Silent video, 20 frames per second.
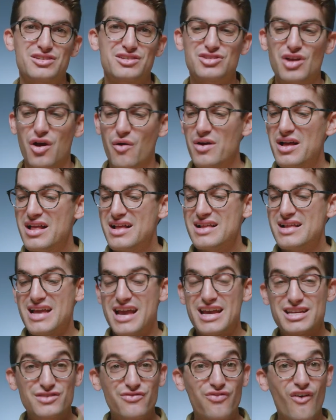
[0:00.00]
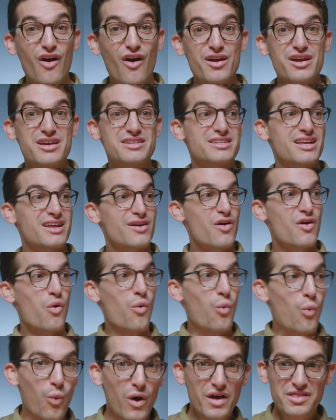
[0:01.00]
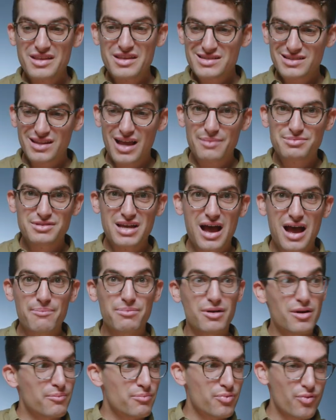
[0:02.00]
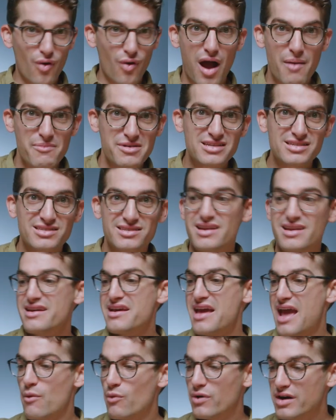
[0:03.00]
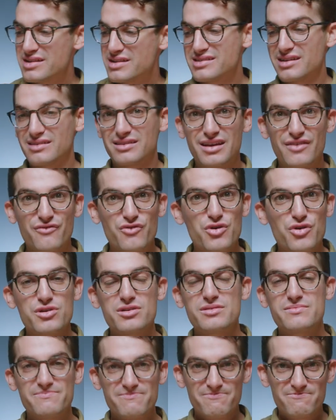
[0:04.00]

So as far as what this laptop promised and what it delivered,